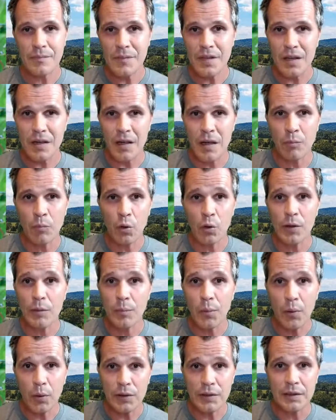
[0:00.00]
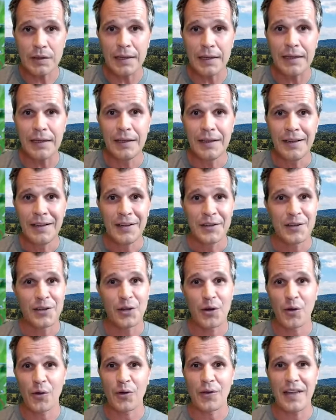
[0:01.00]
And more importantly, you
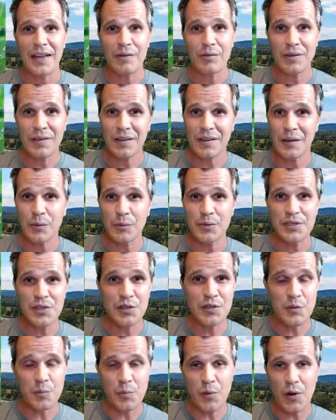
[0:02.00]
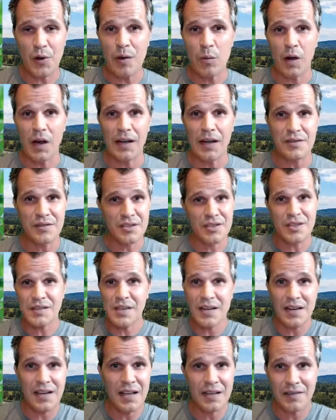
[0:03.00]
know, everything that we do spray-wise is just
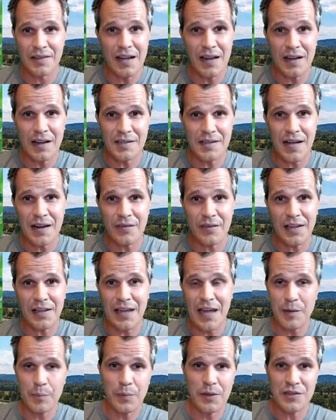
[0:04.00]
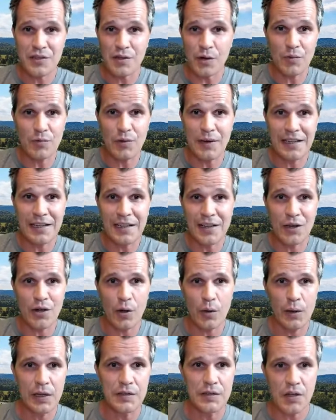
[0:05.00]
going to hit the outside of the canopy. It's not really going to go in.